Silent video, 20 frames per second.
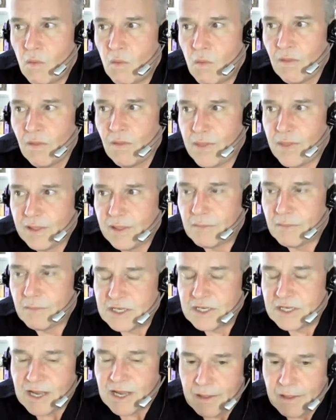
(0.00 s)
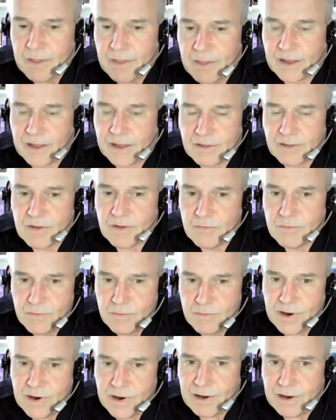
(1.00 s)
One thing which I think has
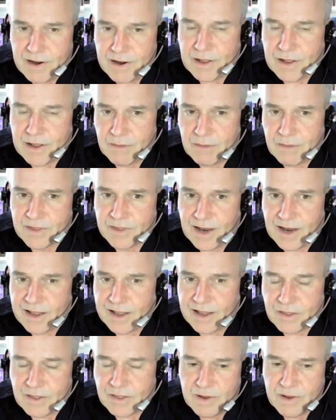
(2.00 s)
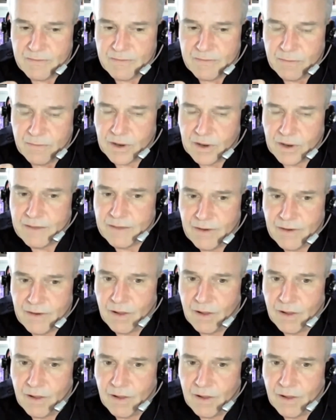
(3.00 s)
really come to light is we're fully